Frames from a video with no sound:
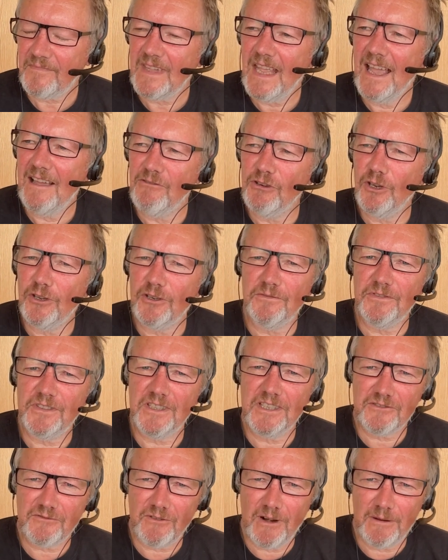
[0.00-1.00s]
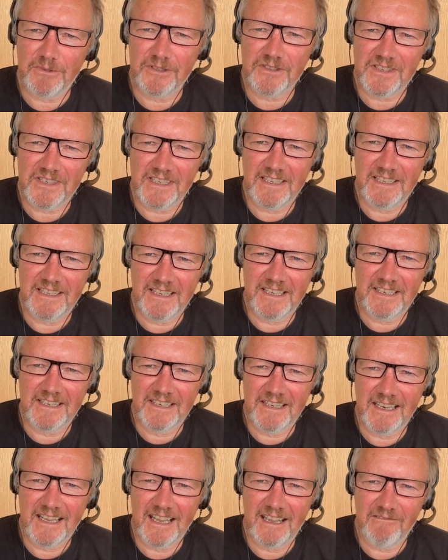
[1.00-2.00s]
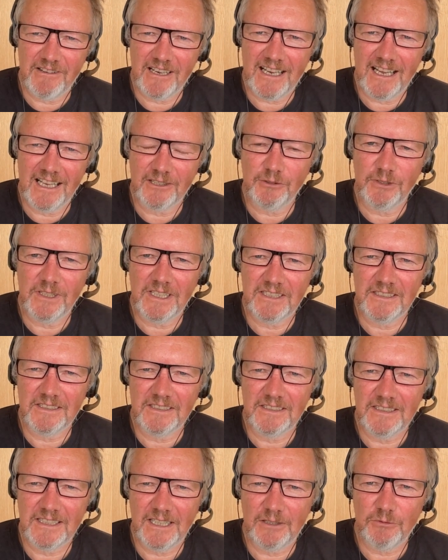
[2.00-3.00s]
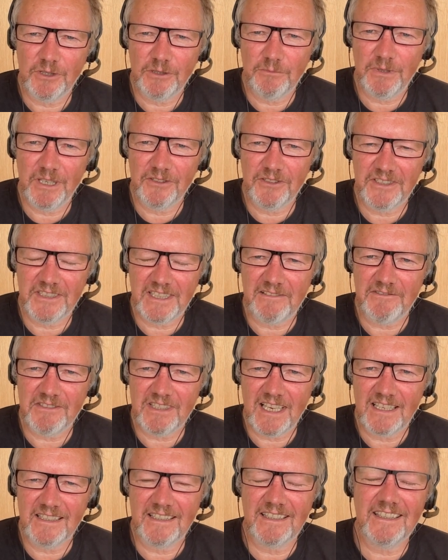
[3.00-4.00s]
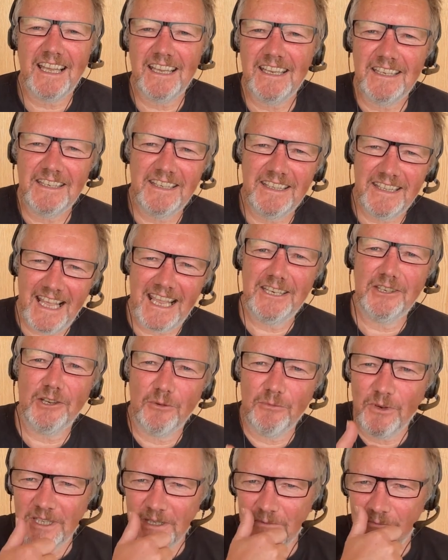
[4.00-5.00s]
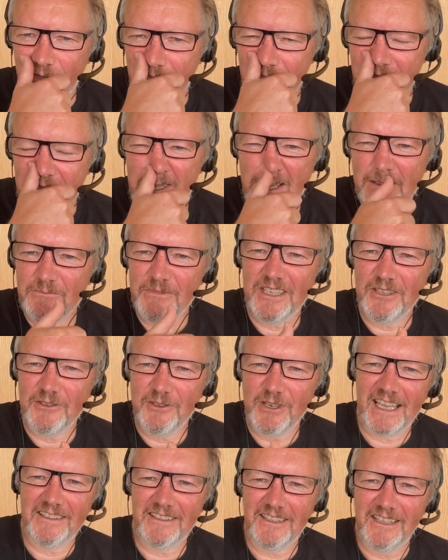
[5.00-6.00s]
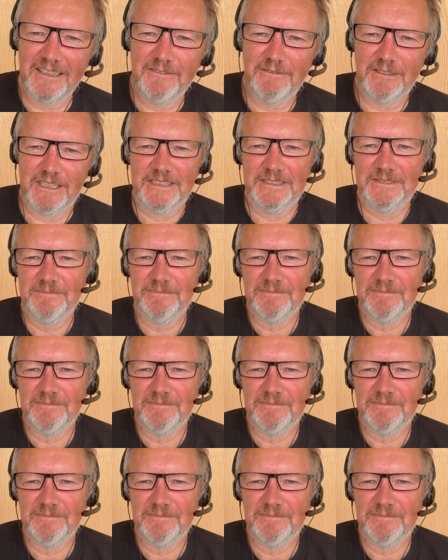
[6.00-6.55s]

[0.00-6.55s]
have a lot of discrepancy in every calculation. They want to be on the safe side. They don't want to promise something you can't deliver.